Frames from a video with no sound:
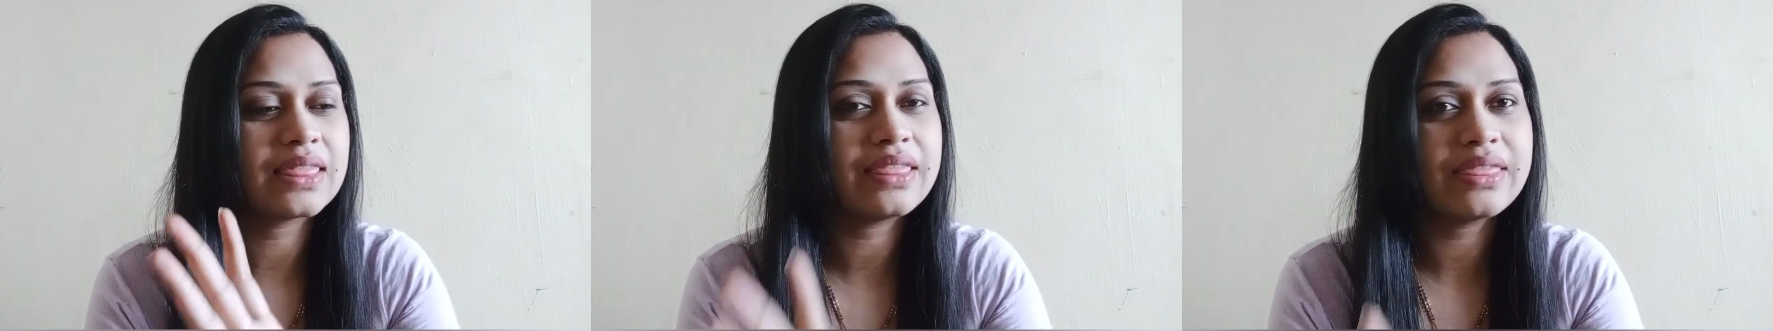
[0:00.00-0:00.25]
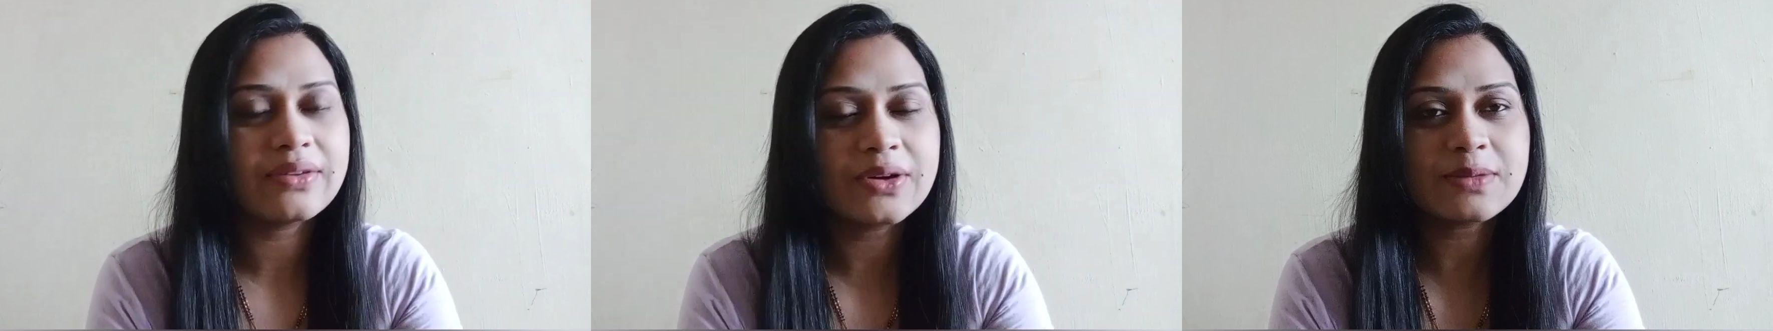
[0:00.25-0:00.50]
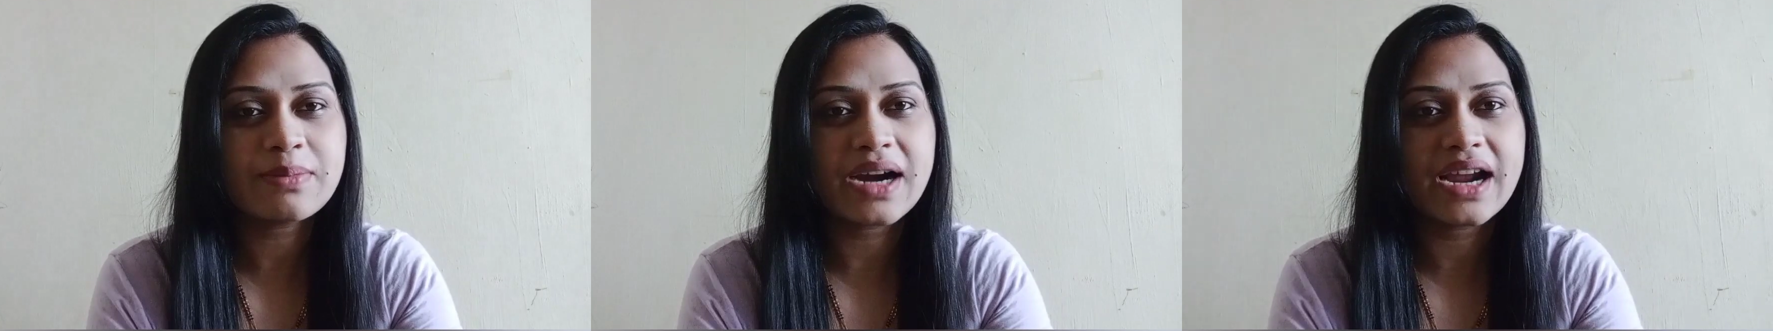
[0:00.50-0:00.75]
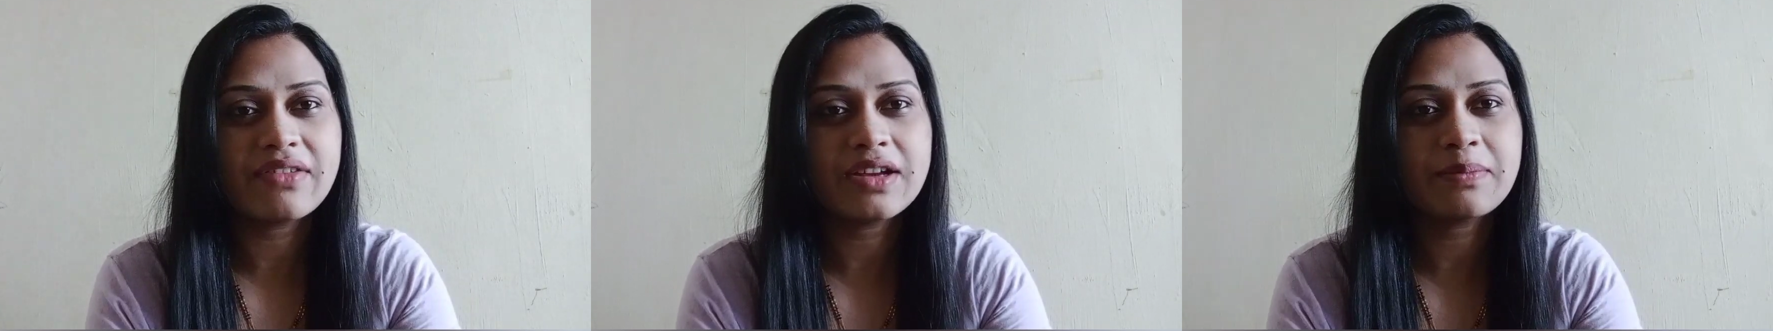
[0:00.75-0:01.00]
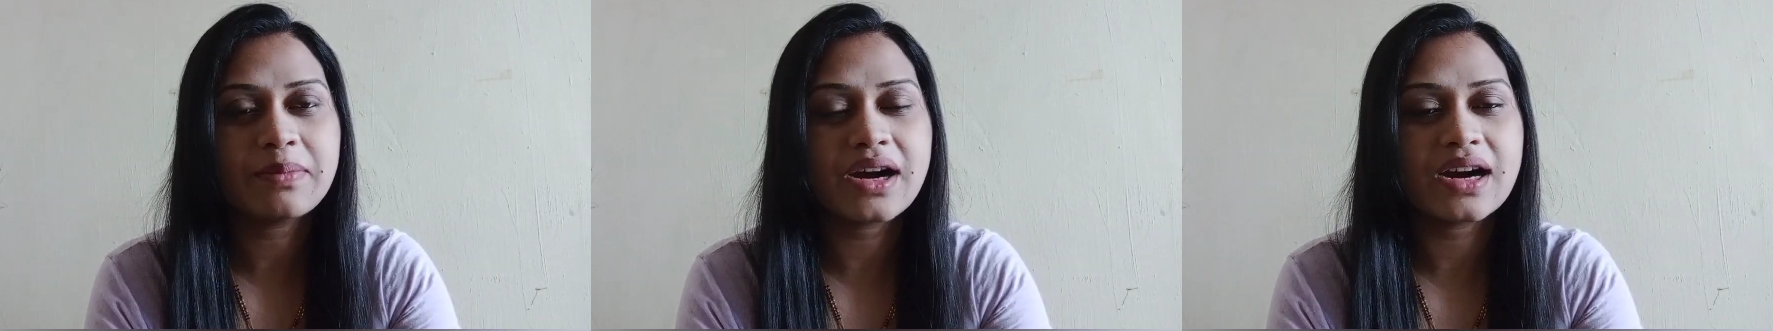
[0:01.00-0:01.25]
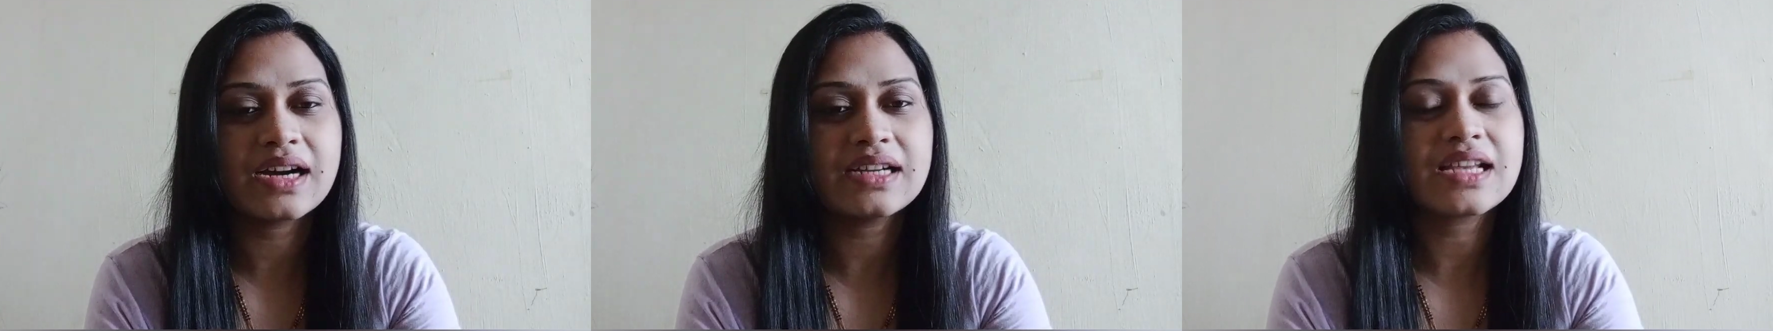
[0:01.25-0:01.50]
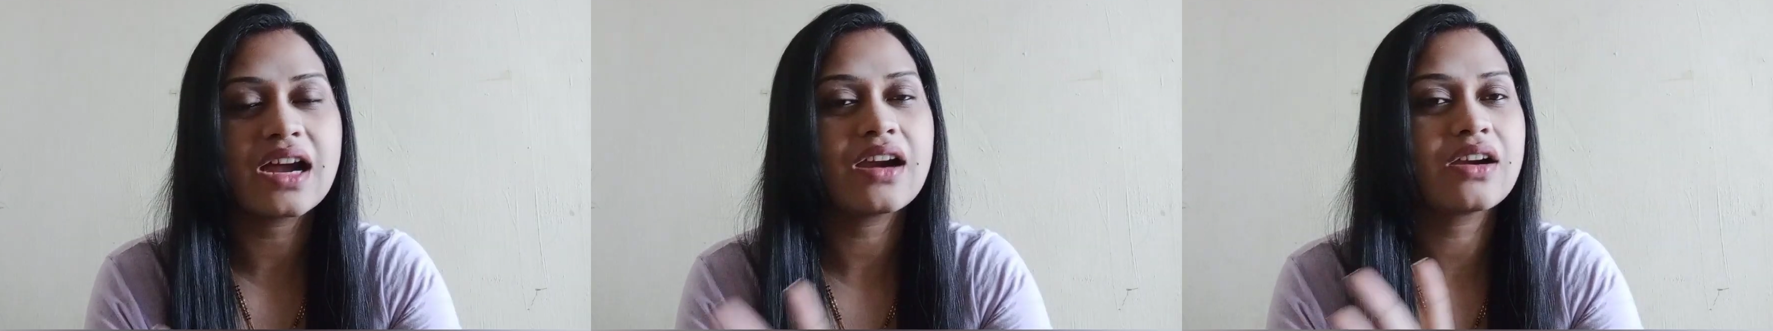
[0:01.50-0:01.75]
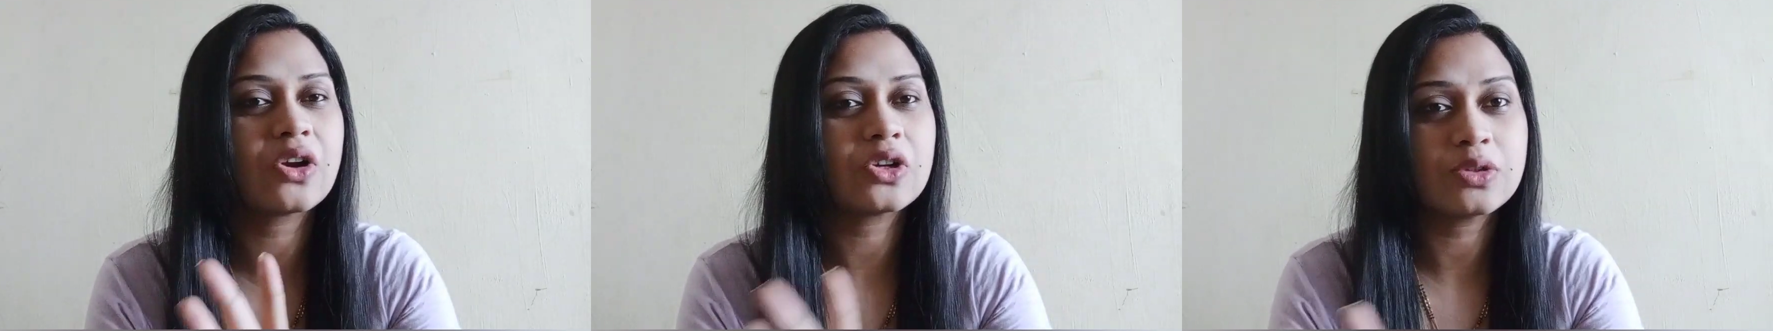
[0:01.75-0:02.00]
those private parts are
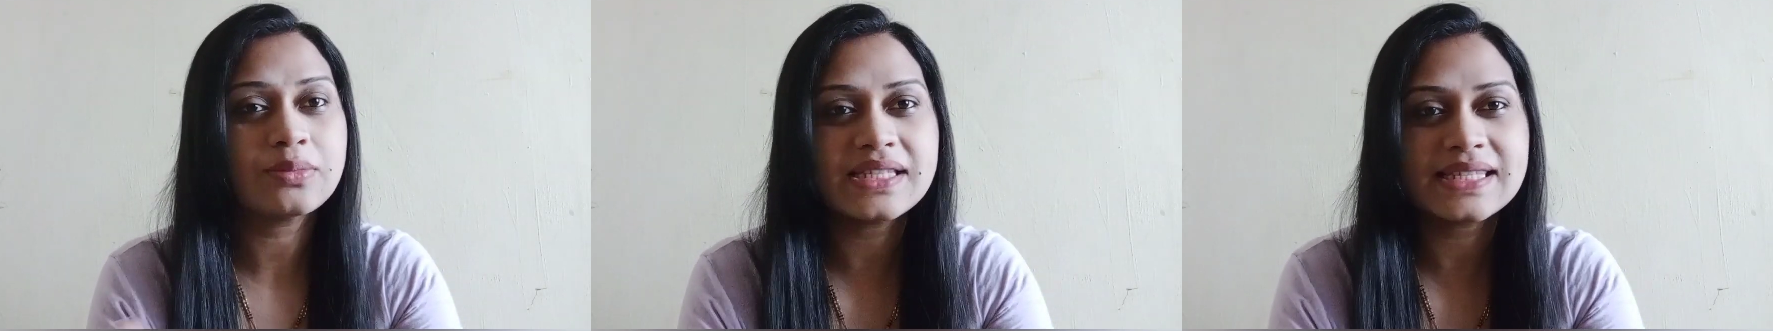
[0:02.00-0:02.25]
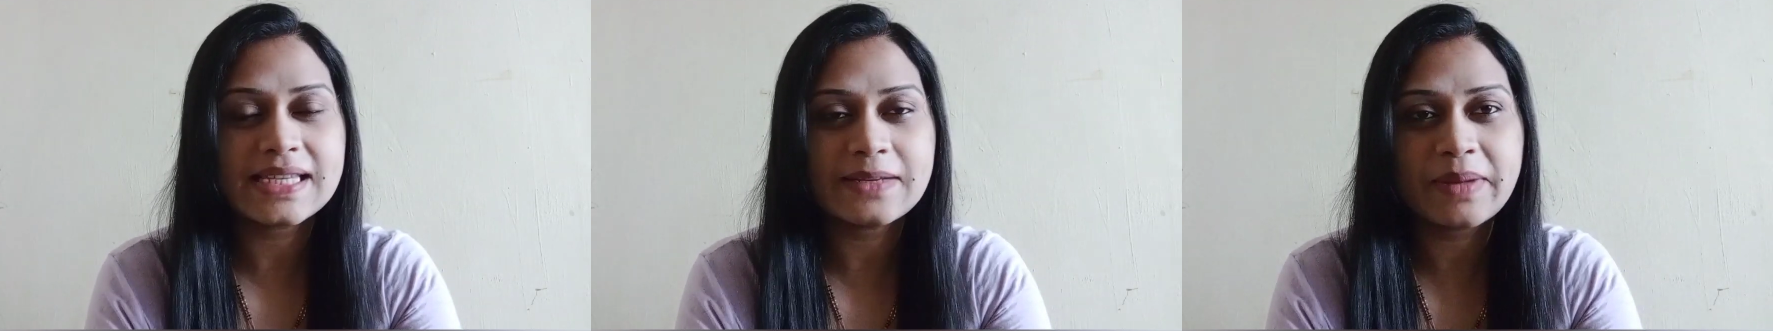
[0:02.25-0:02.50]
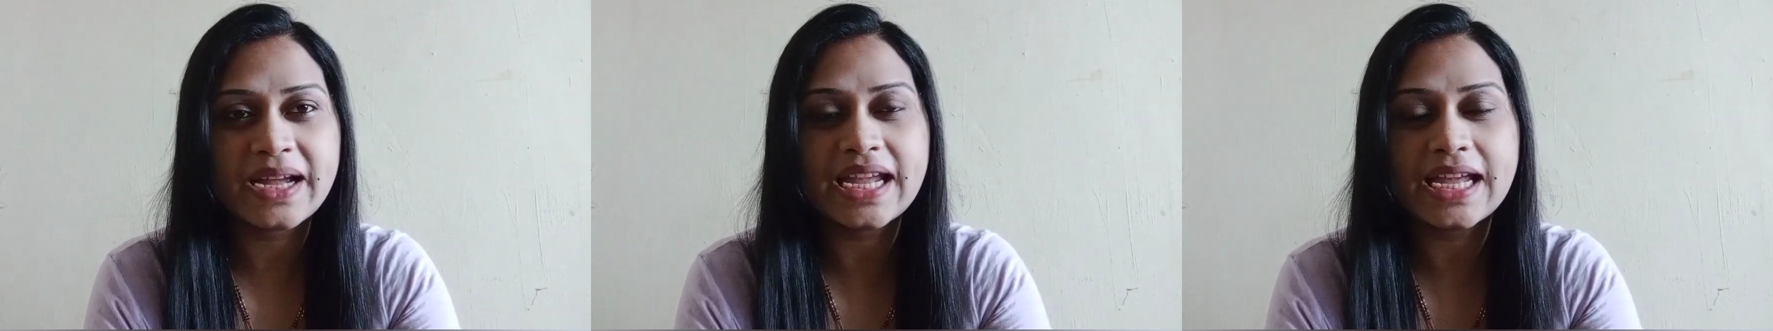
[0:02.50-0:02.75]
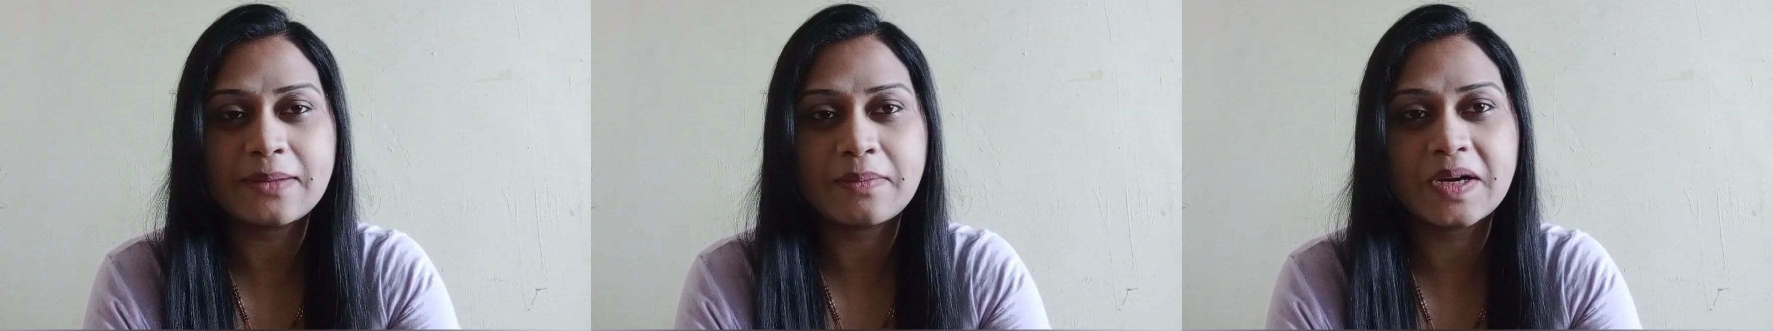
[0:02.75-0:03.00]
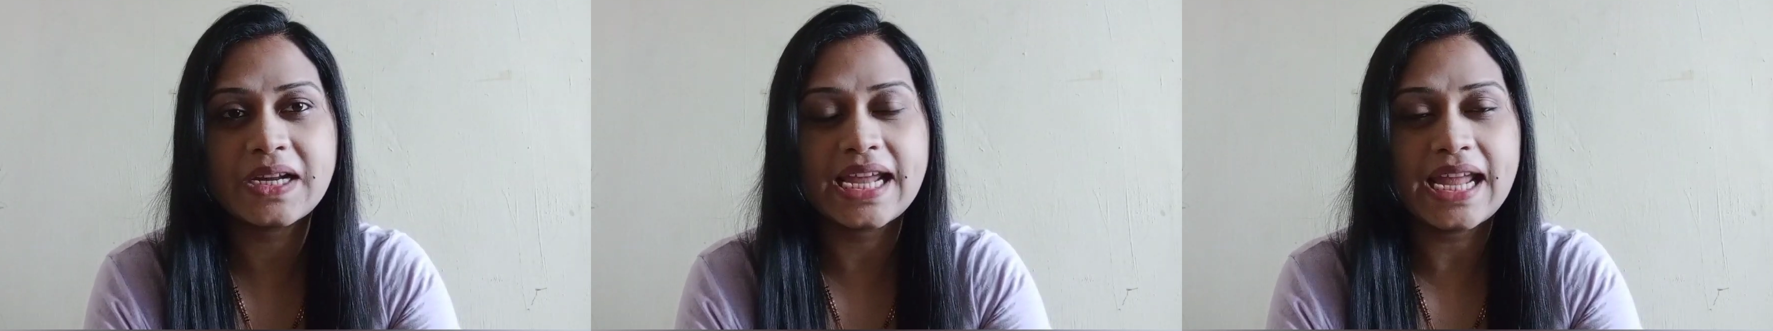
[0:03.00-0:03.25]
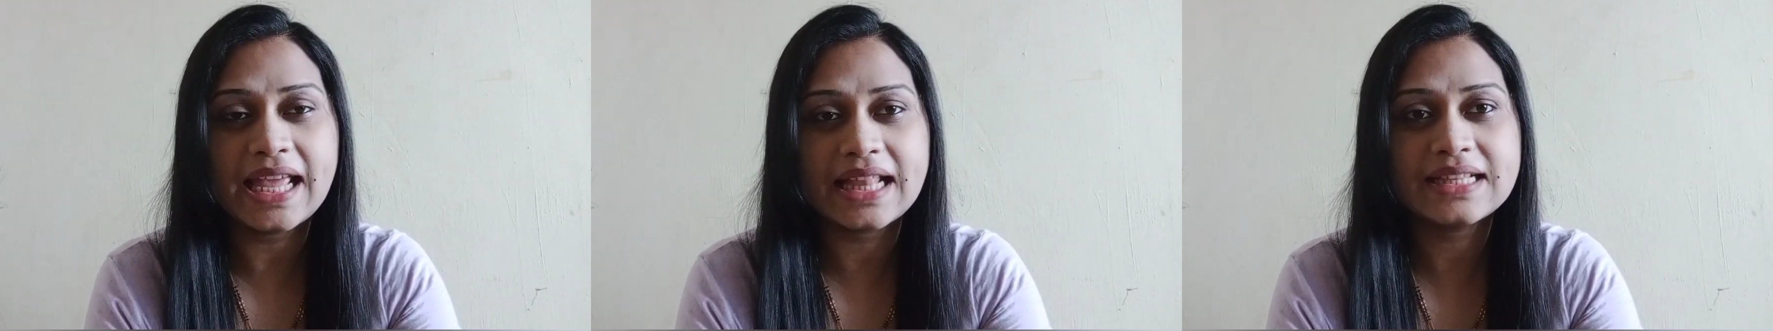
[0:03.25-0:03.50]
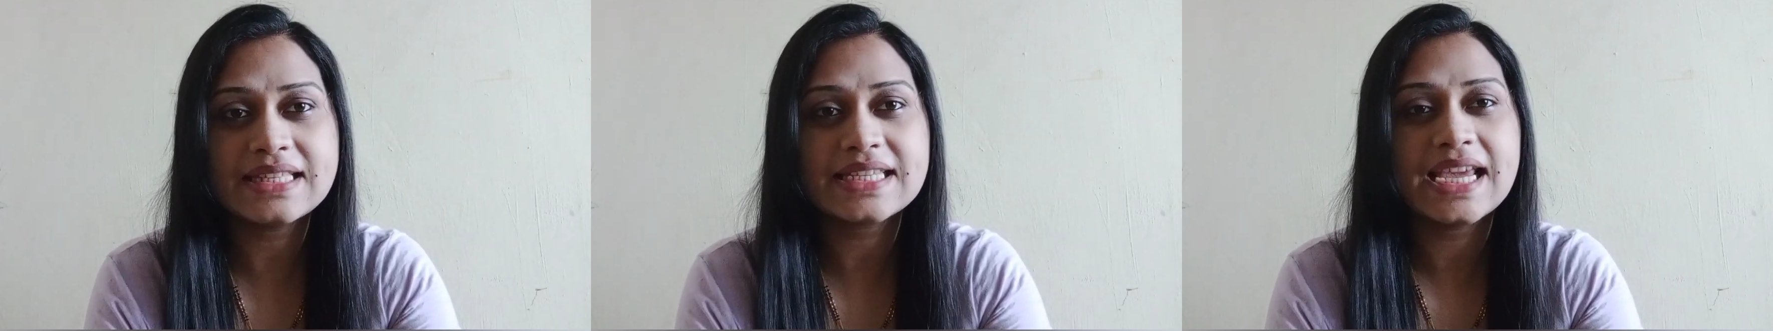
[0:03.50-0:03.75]
not to be seen by anybody else